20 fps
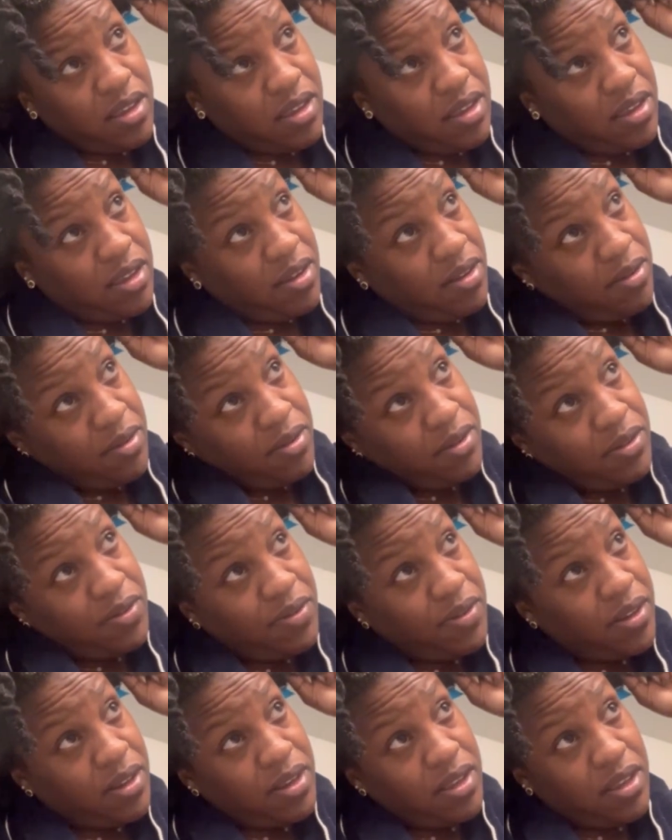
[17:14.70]
You know what's
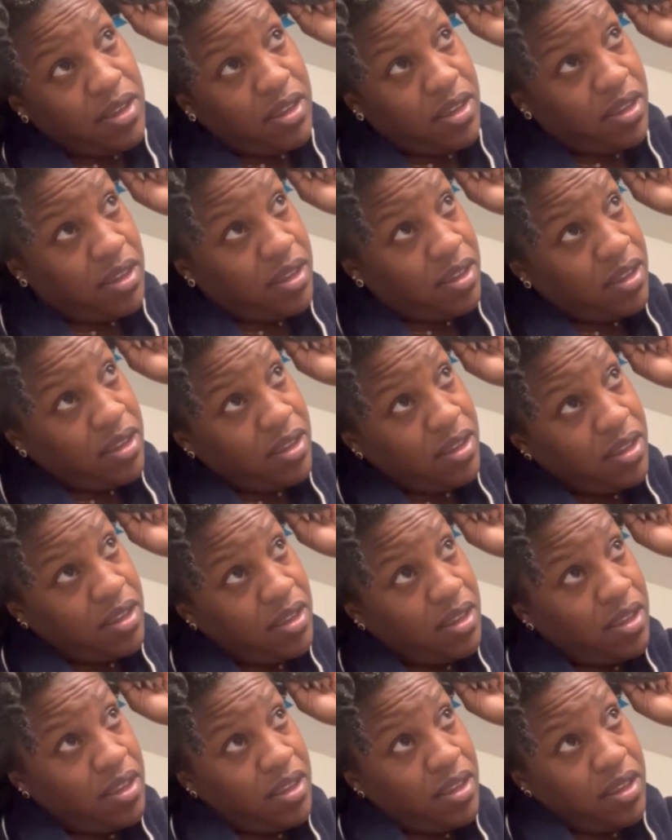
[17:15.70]
funny?
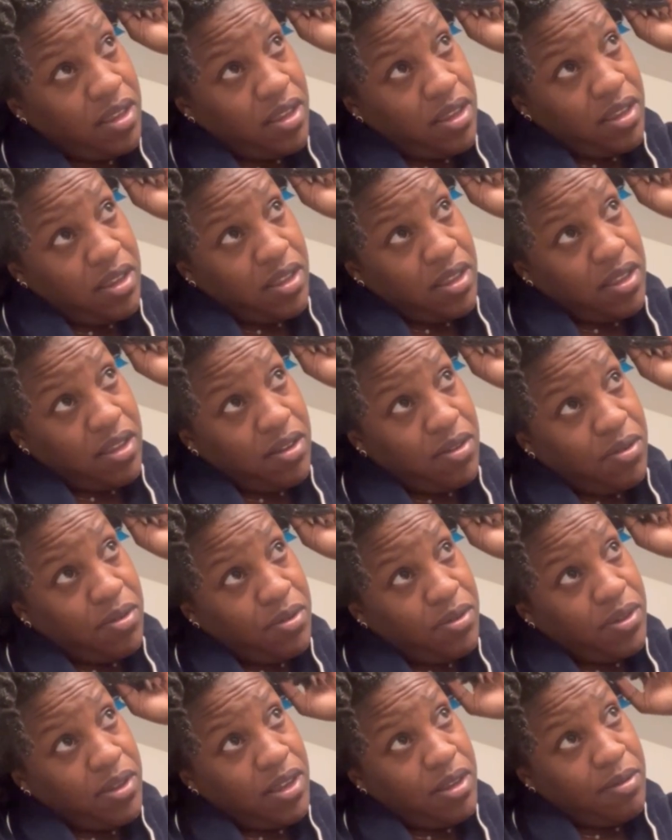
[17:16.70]
The whole
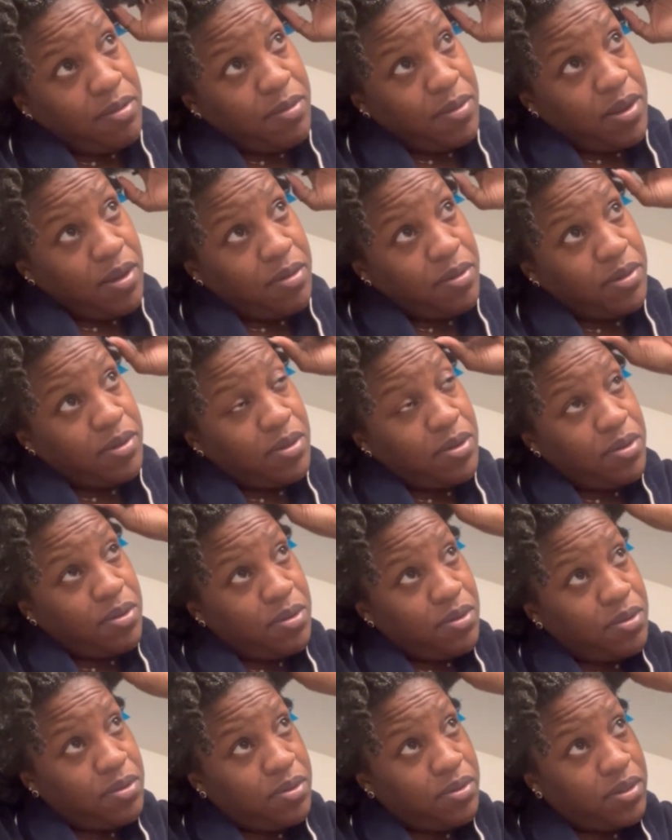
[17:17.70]
time I was
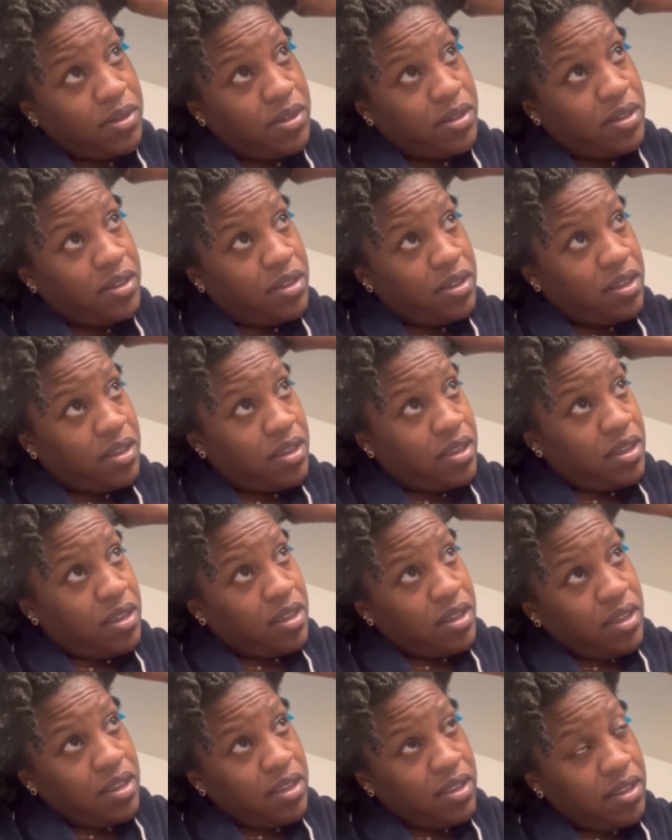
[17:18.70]
cold
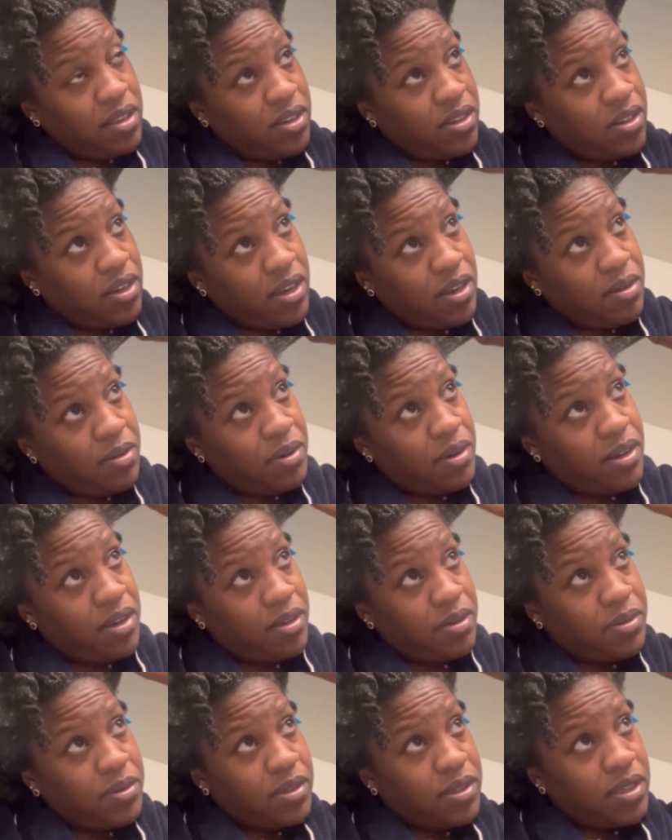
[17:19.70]
in the shower, I
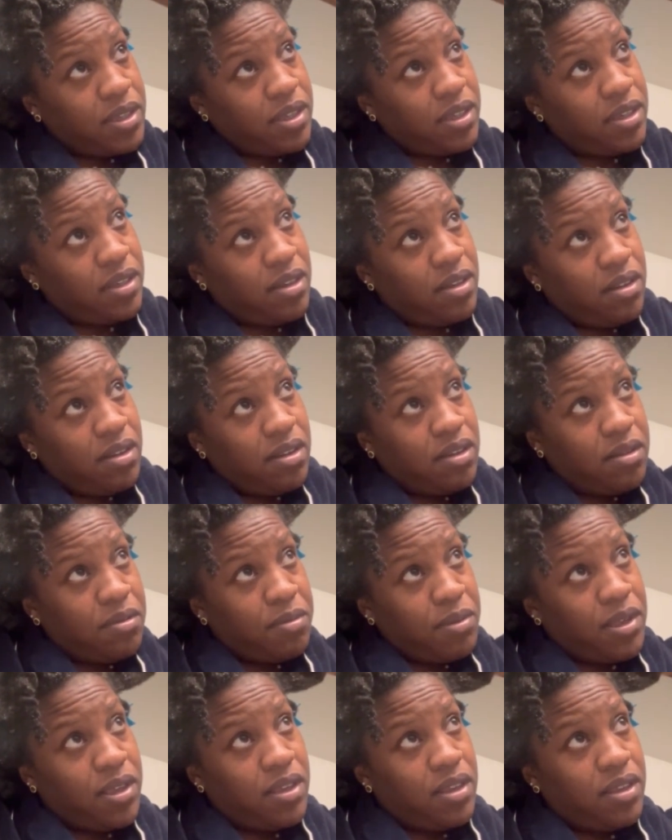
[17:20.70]
was like, oh
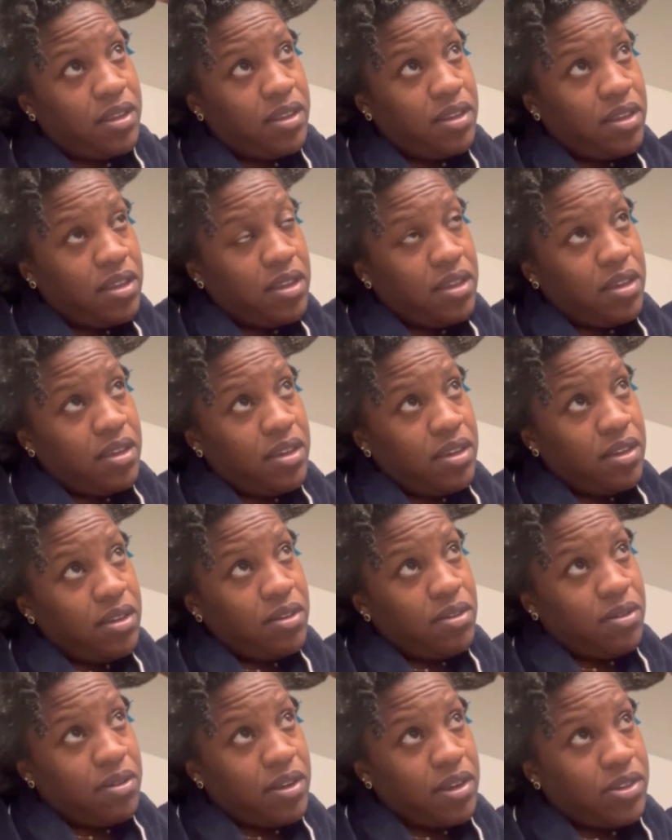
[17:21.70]
man, you
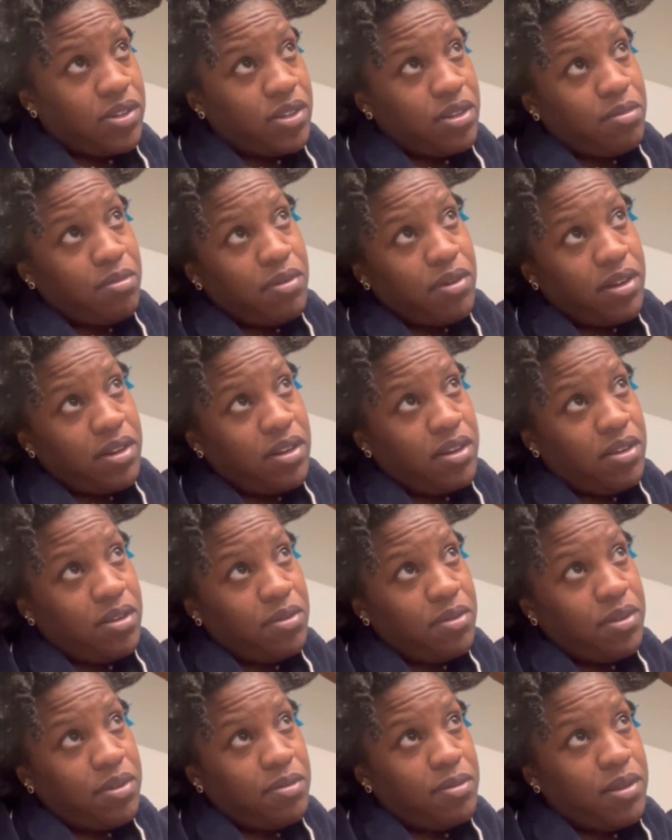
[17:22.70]
know what I should have brought in here
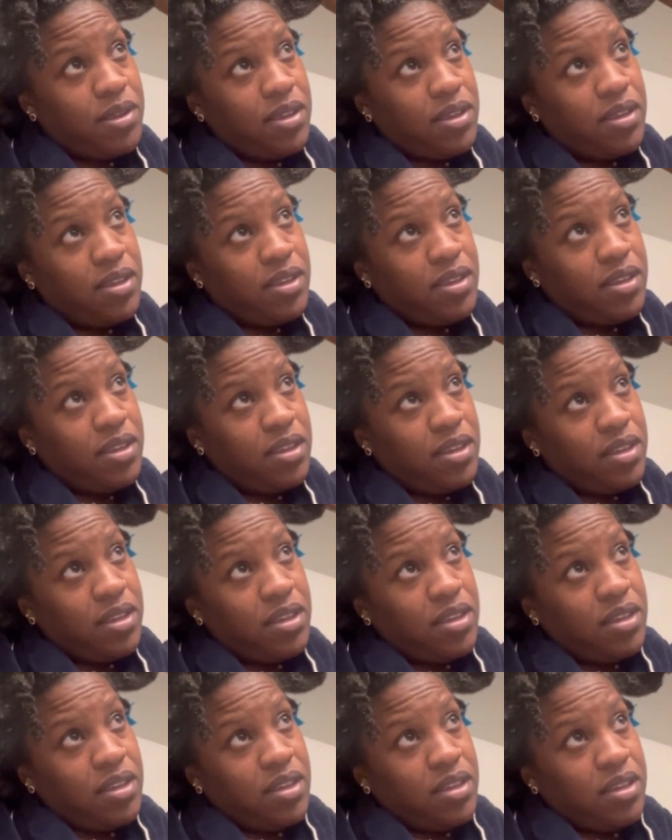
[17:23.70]
with me?
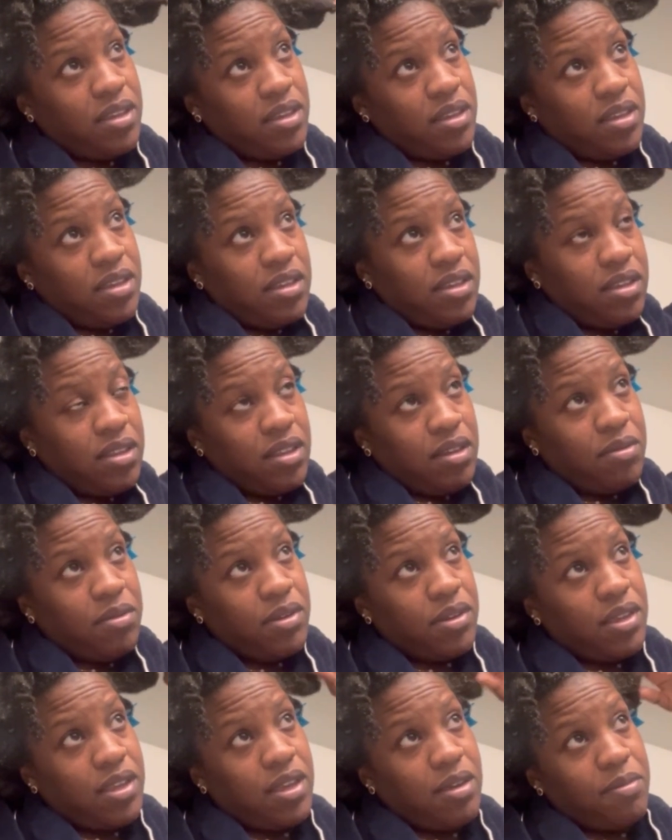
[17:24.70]
That
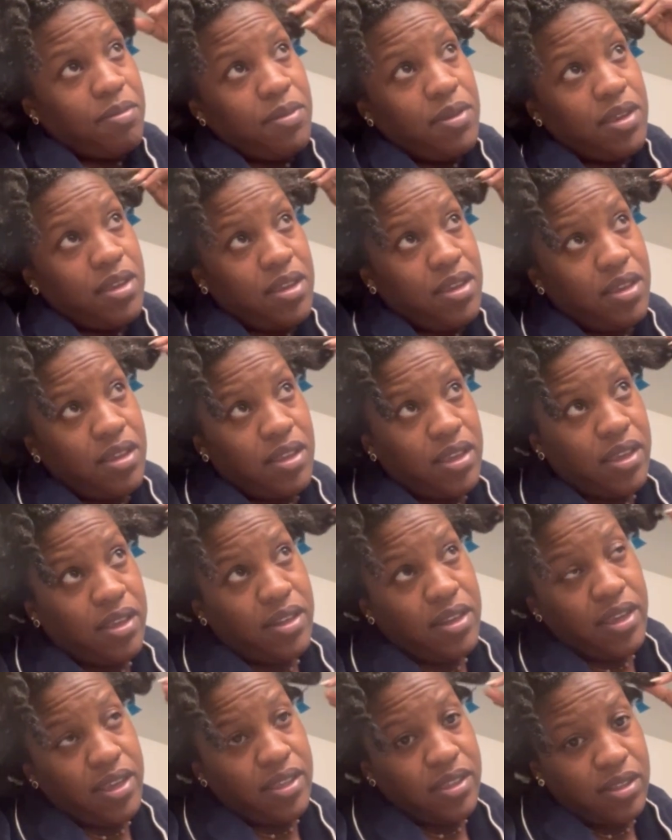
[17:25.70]
would have kept me like
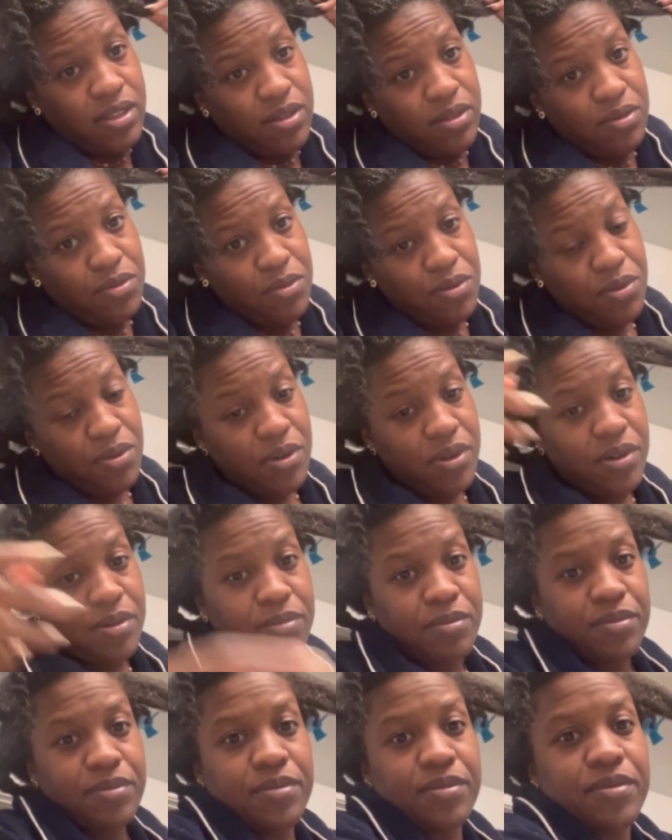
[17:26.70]
nice and warm.
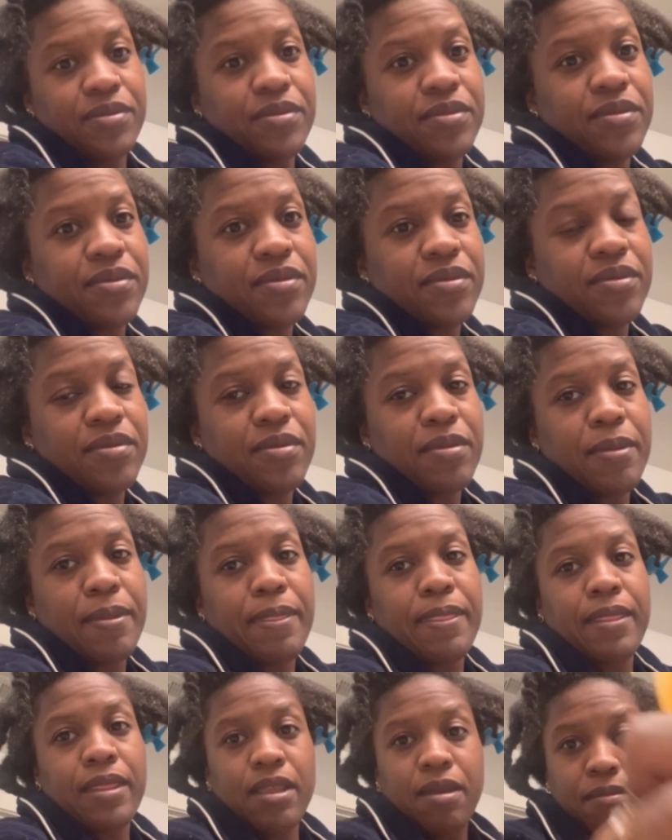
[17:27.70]

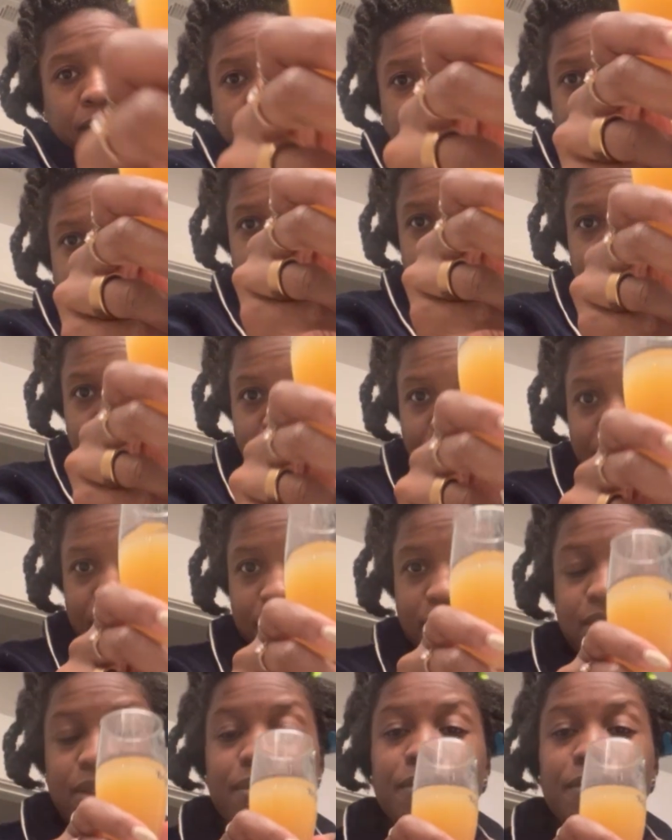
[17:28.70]
My little beverage.